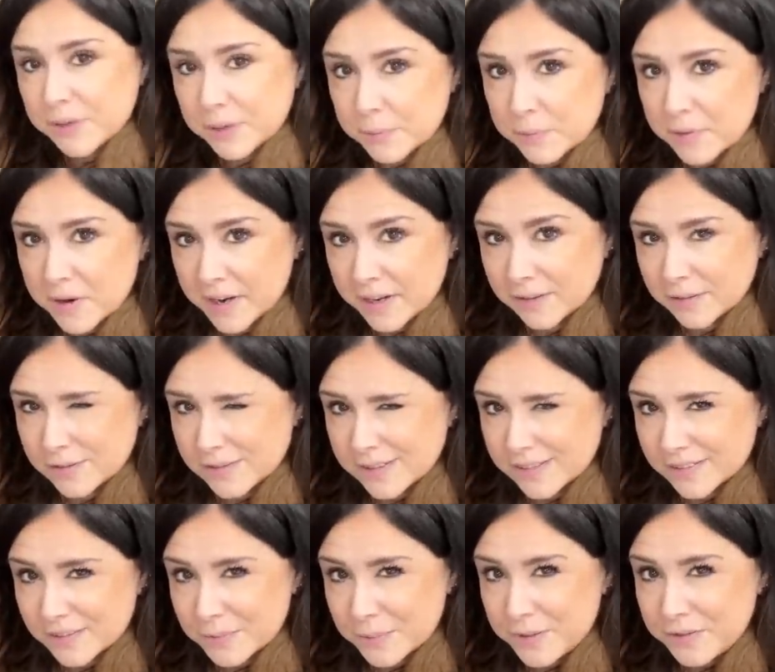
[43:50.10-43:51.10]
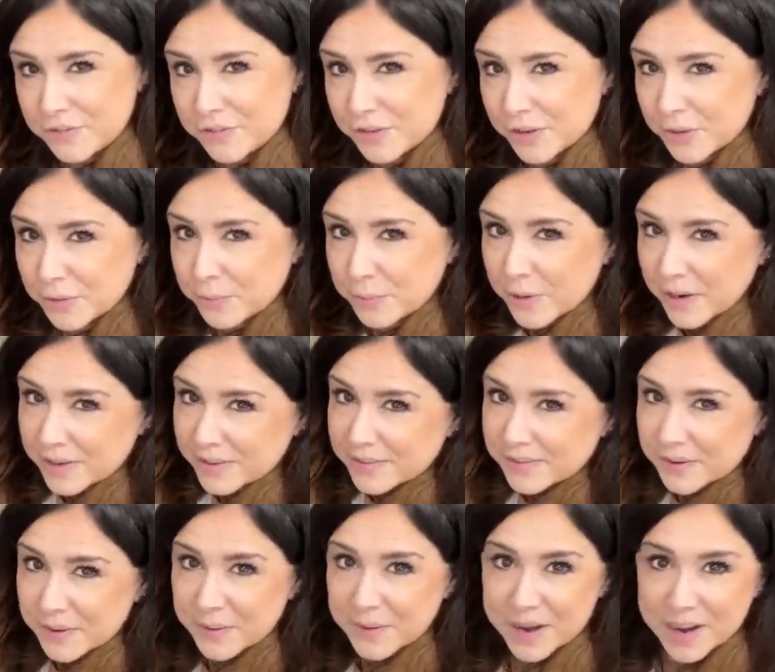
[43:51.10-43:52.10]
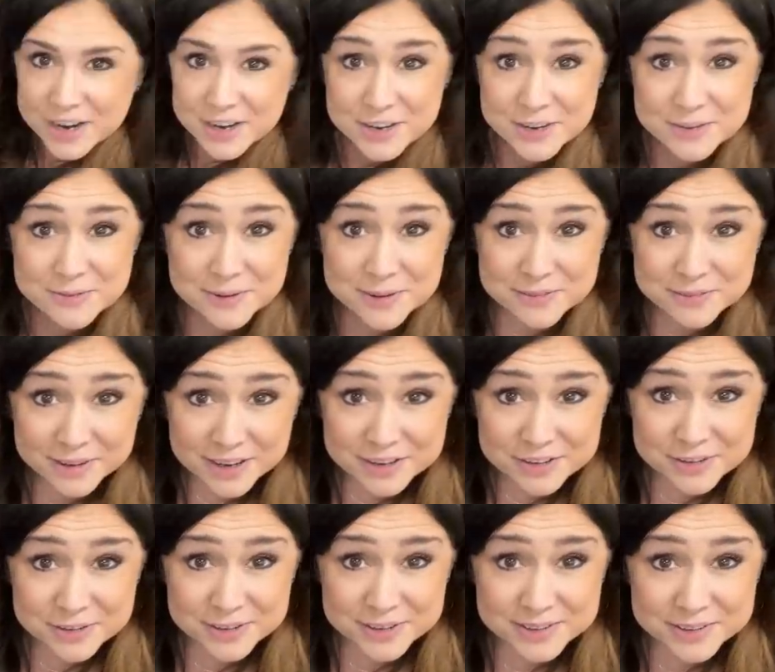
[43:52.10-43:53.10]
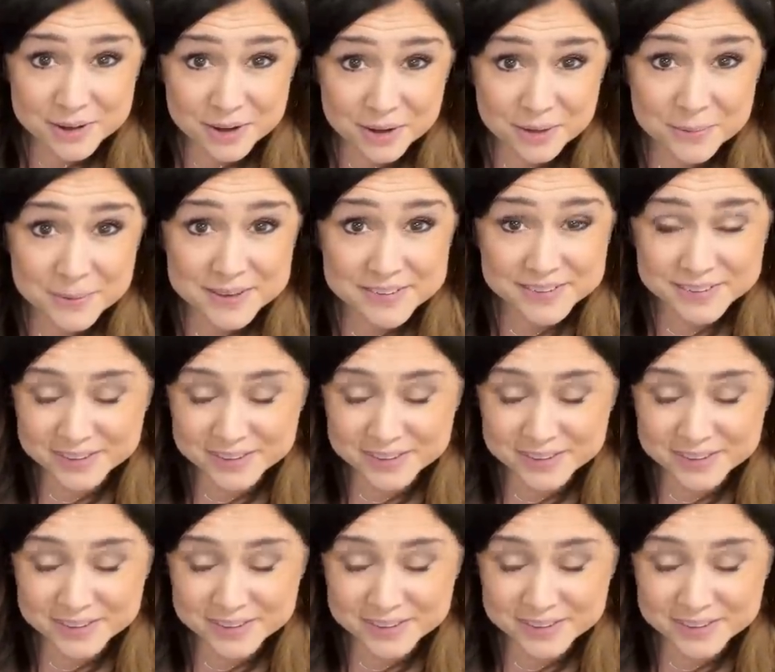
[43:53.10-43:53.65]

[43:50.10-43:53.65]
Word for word: a while since we've shown one, so a good refresher is always a